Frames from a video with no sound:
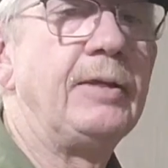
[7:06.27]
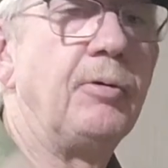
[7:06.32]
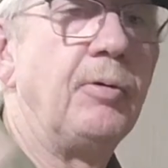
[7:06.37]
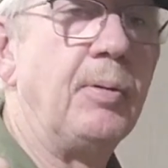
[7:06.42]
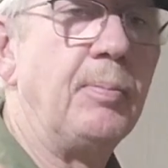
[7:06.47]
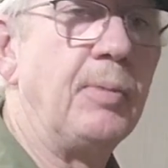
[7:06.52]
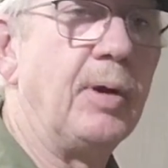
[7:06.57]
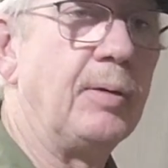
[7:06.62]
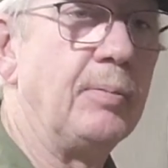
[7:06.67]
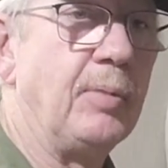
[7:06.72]

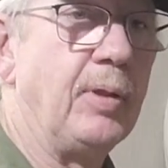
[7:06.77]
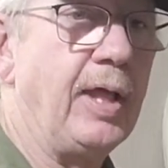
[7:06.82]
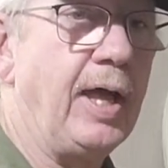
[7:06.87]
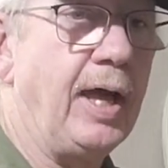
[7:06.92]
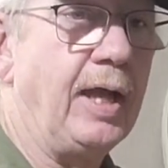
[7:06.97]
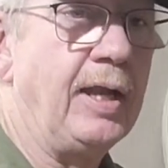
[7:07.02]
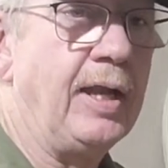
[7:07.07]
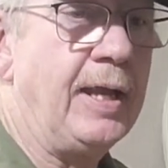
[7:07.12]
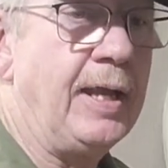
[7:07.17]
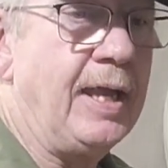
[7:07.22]
Remember
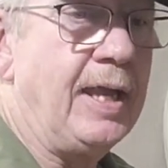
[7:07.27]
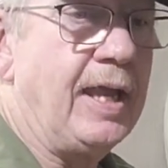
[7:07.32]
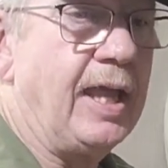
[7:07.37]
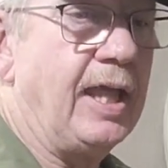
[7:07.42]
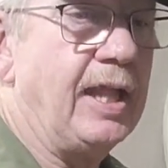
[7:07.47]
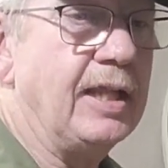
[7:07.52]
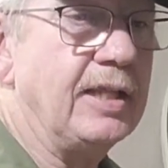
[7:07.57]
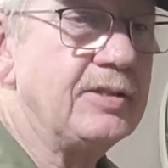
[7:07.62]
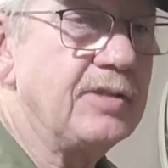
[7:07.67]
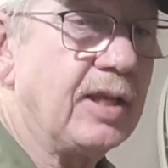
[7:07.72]
that.
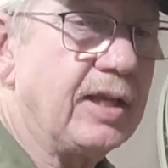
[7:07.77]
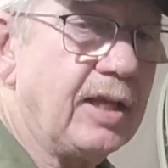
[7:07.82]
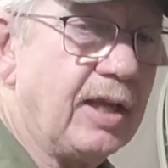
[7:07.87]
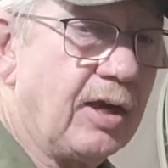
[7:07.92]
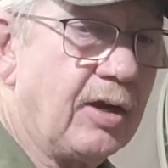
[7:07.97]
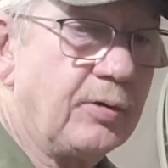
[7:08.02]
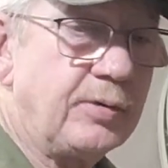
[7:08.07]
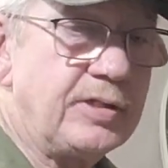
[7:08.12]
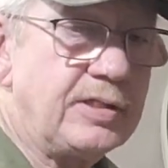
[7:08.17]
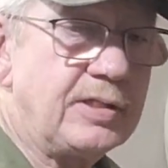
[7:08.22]
And it's like I
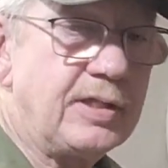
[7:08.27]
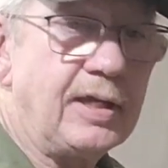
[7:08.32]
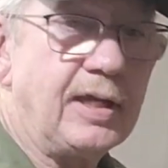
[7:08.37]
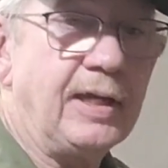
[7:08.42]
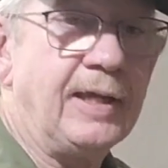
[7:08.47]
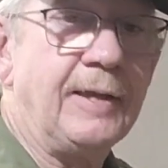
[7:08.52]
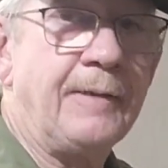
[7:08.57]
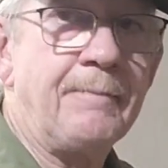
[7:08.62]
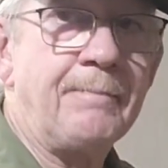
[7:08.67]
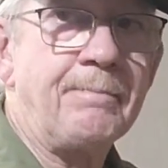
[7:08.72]
always
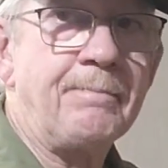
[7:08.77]
say,